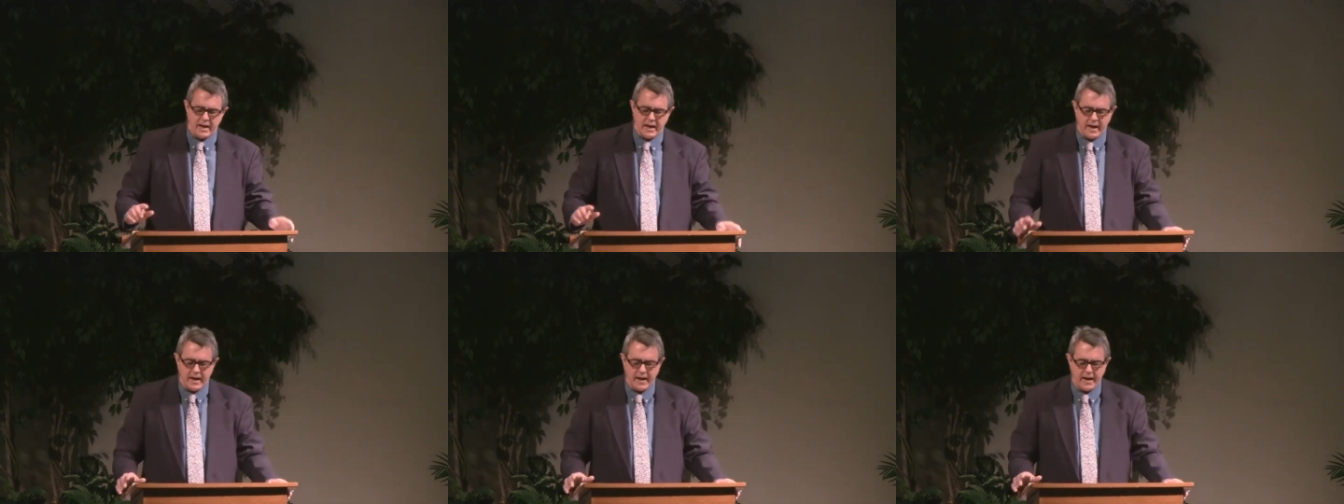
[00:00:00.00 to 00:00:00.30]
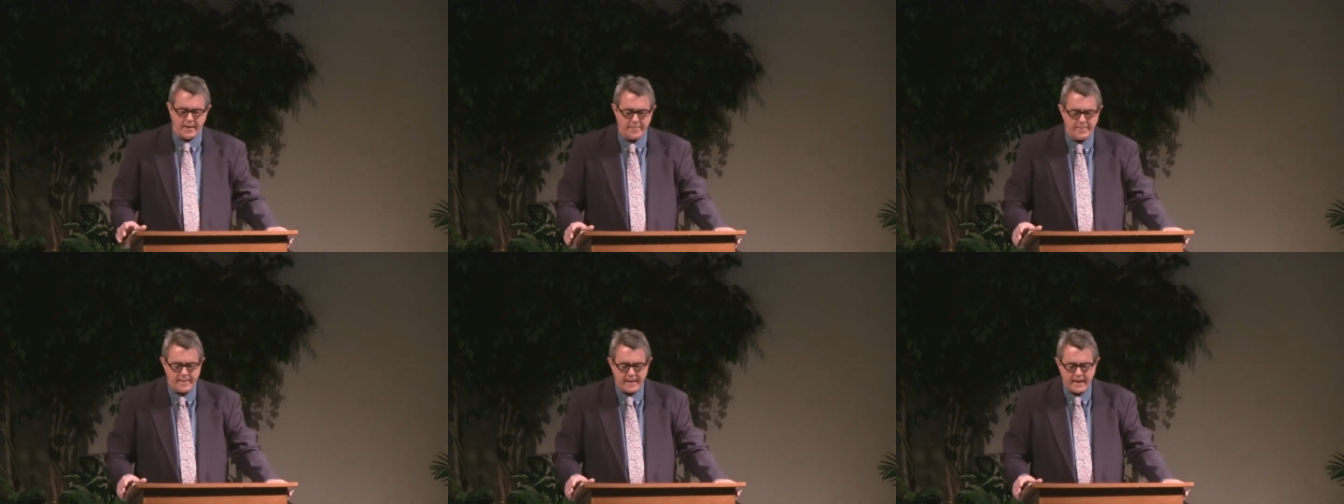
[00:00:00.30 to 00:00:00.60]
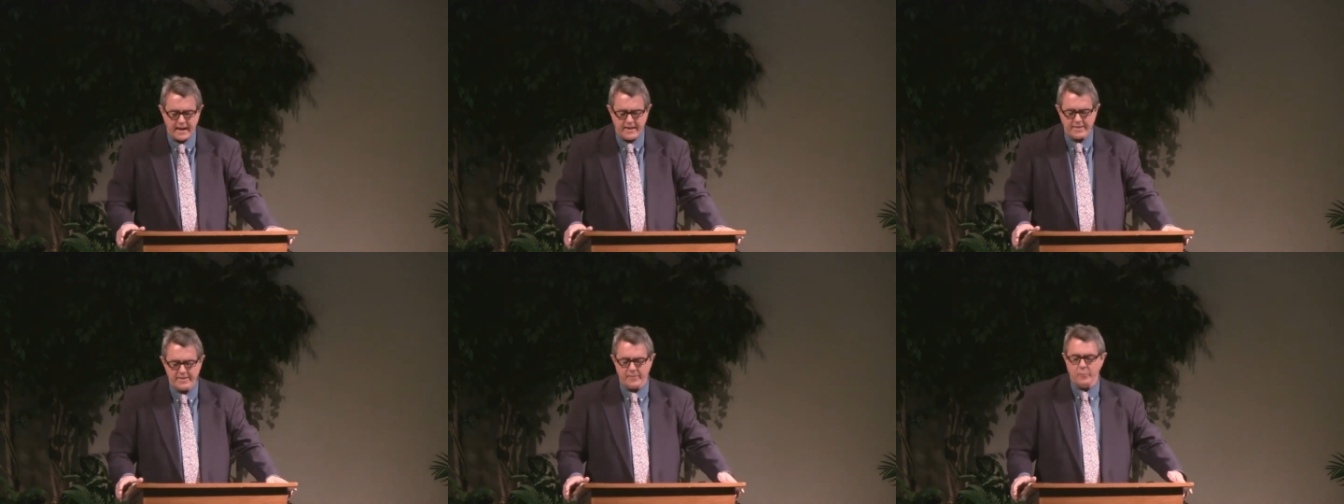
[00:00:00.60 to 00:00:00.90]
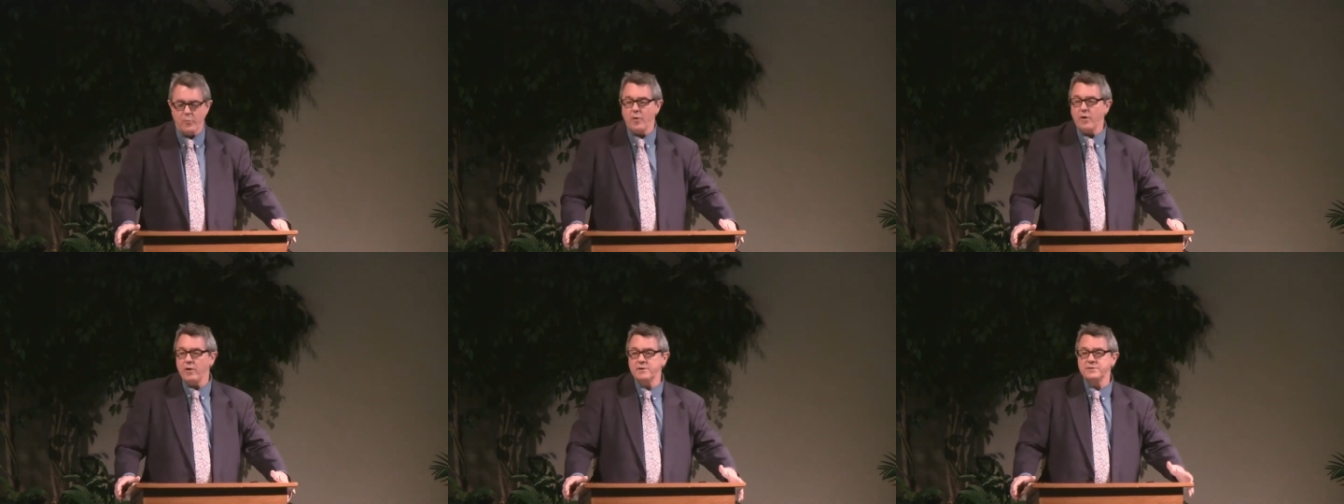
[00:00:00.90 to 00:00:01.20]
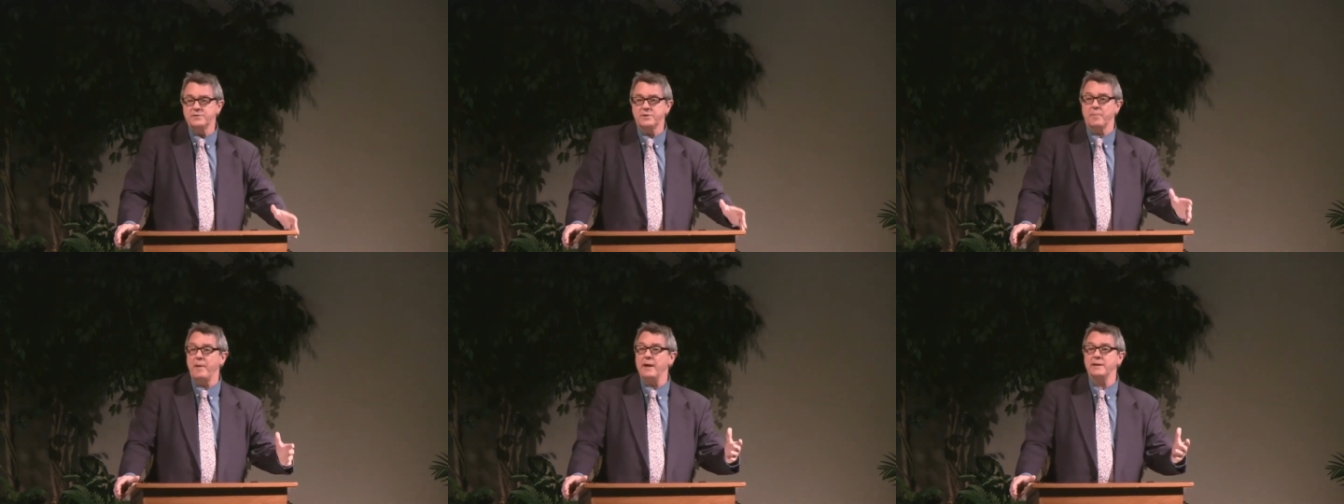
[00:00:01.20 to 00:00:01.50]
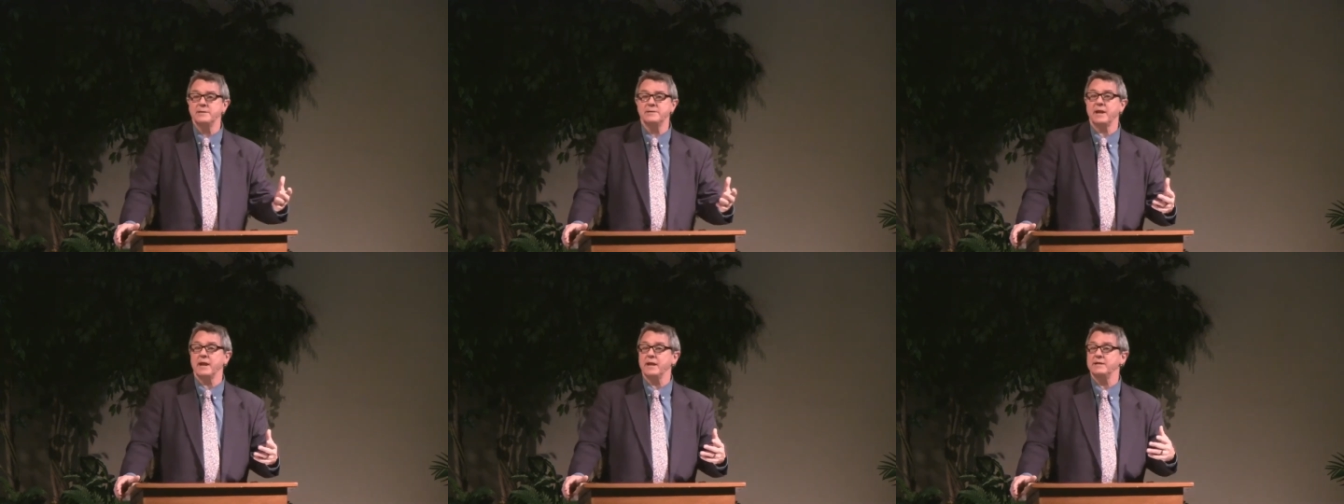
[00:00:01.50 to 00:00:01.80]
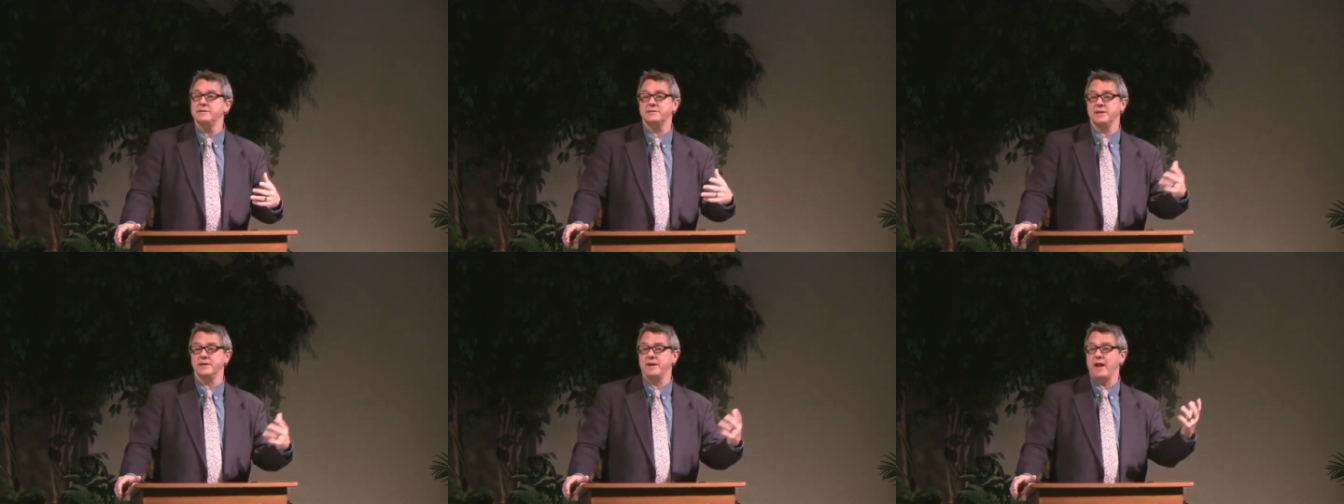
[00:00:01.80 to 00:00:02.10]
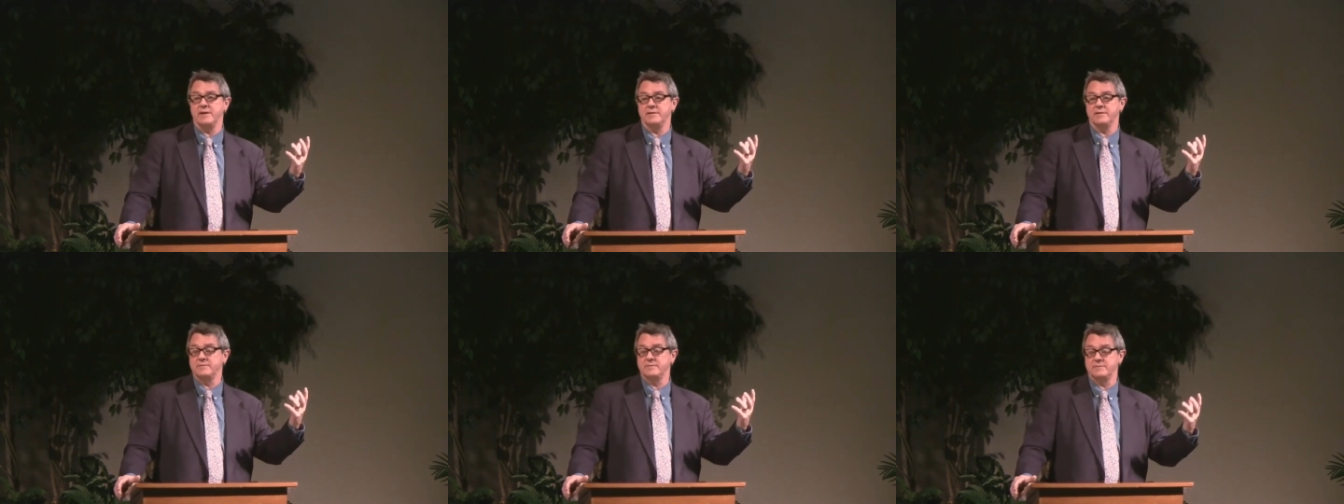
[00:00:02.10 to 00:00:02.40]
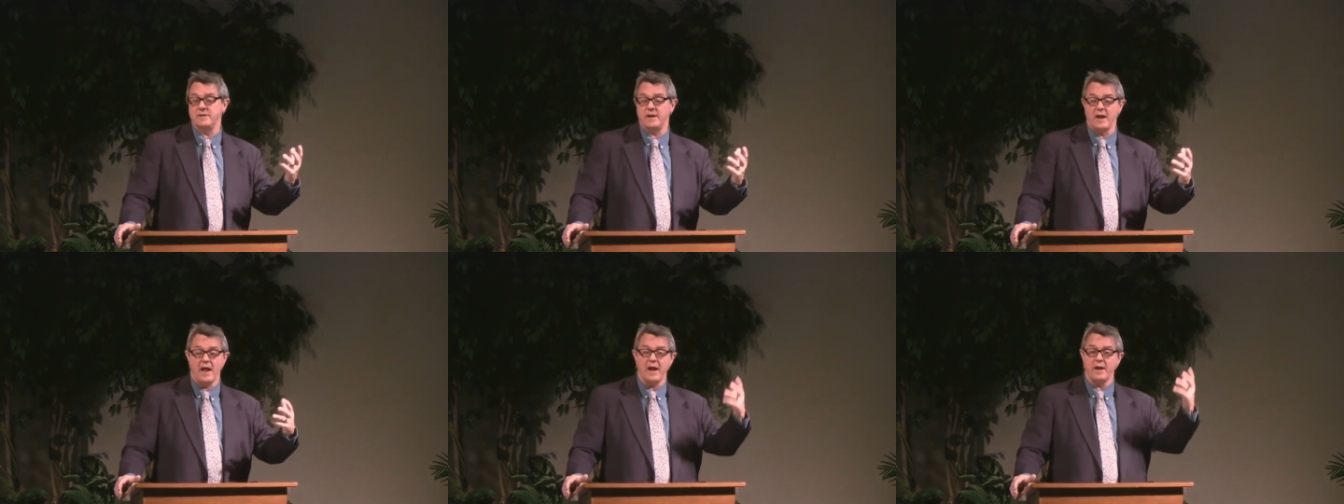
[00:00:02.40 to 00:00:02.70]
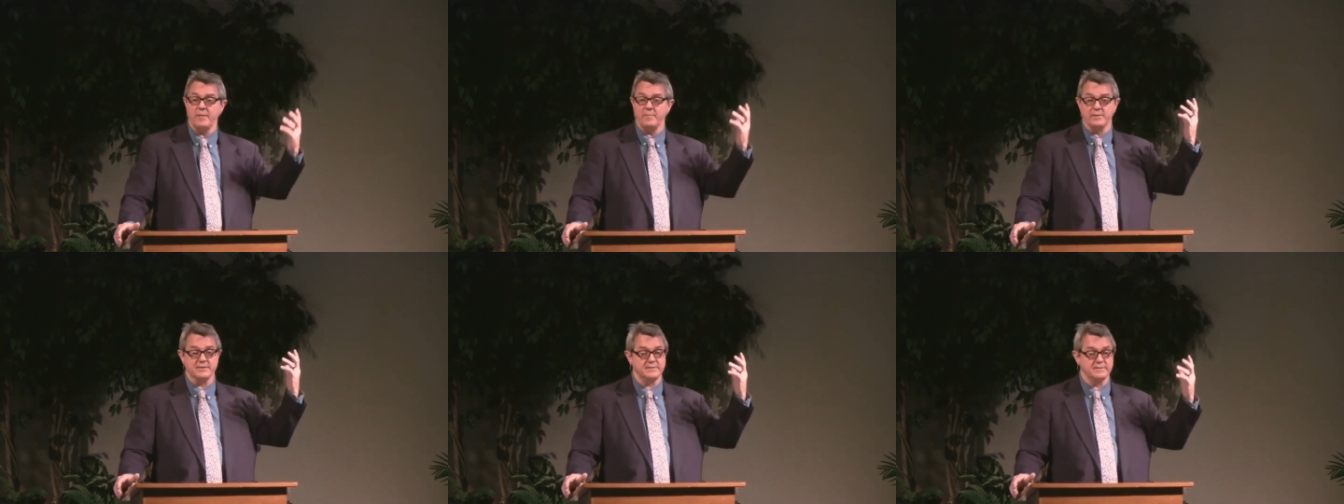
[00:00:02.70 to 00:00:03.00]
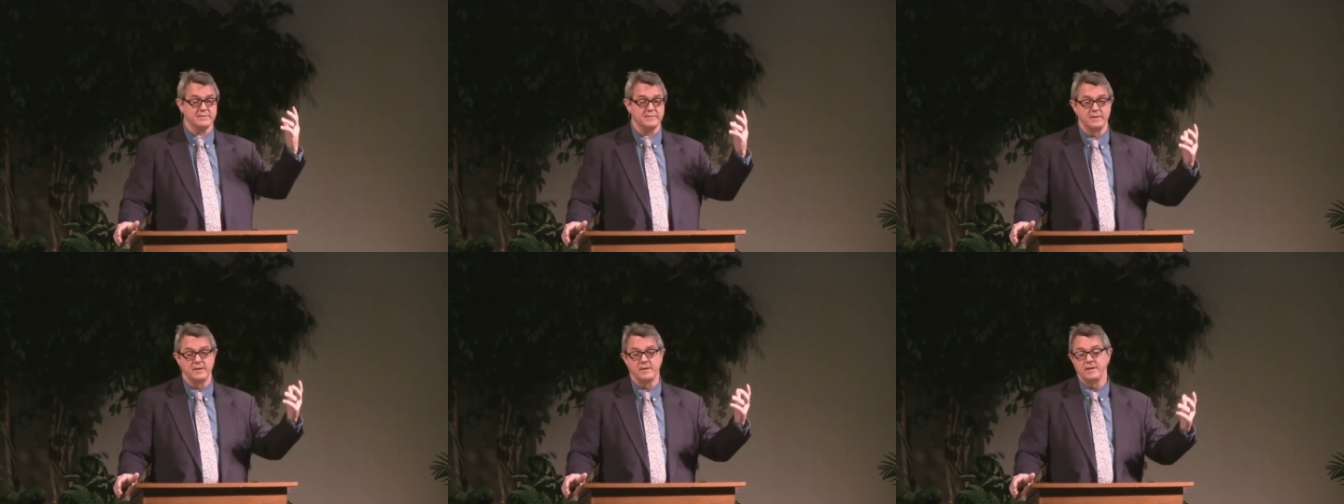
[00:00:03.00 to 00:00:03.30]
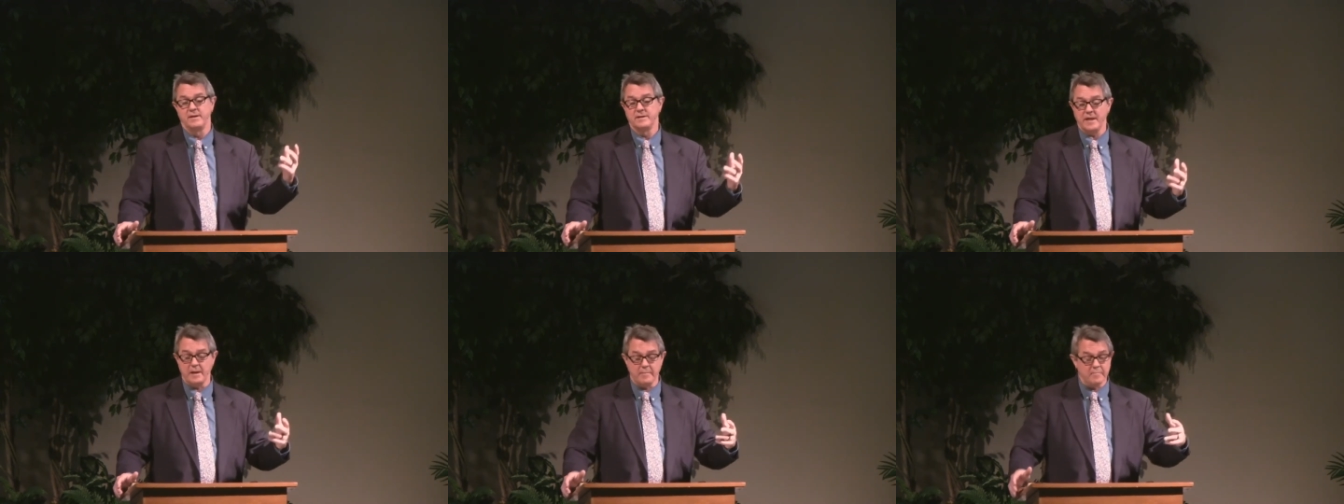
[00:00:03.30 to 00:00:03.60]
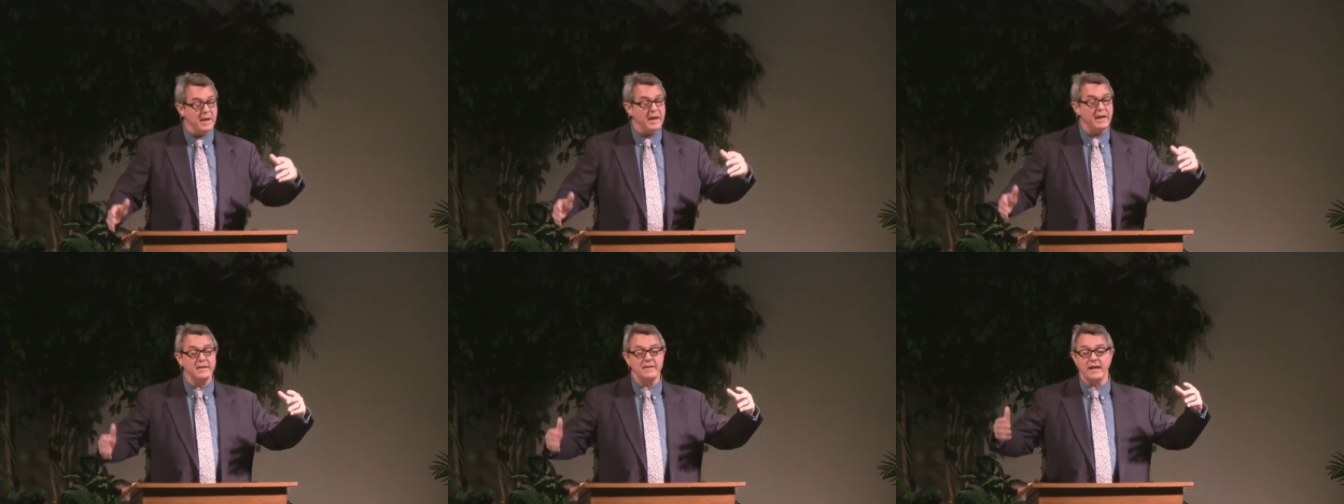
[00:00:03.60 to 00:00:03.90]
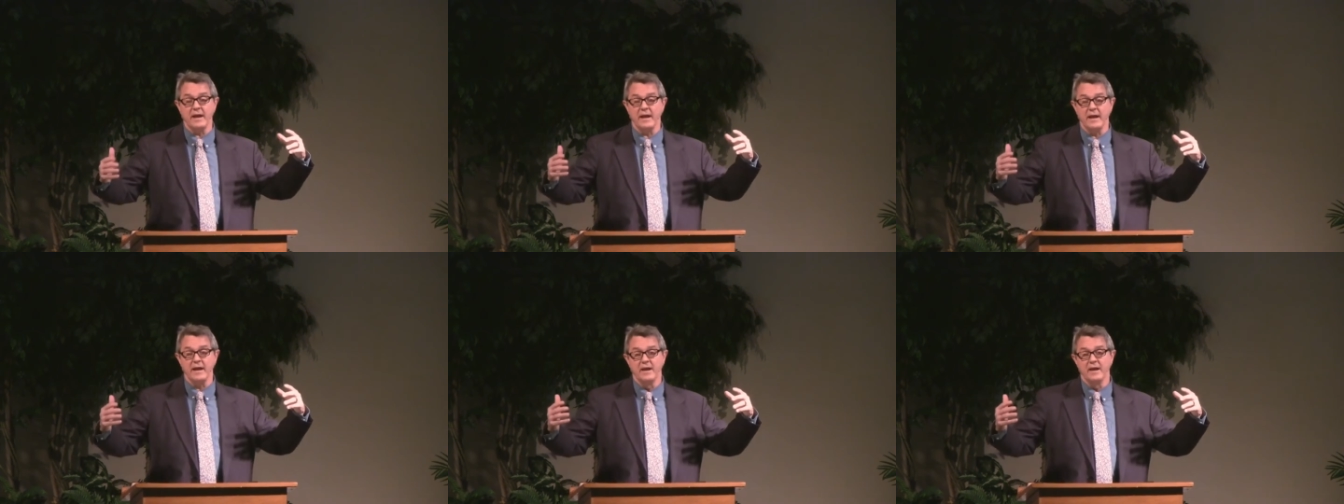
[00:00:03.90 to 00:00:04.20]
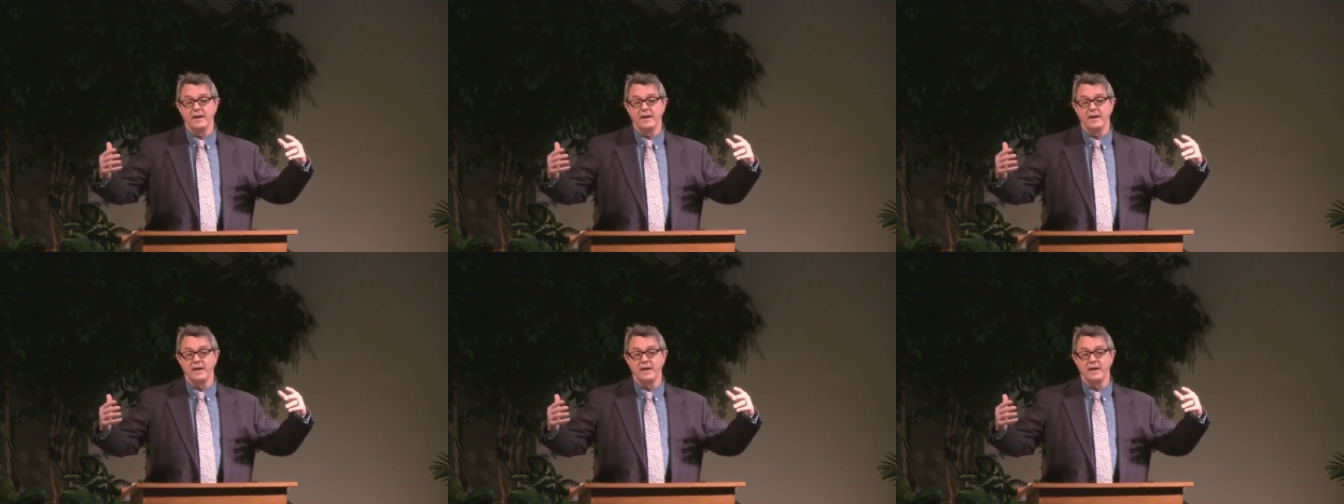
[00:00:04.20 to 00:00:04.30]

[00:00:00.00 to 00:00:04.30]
Uh, and the words are basically synonymous. They mean the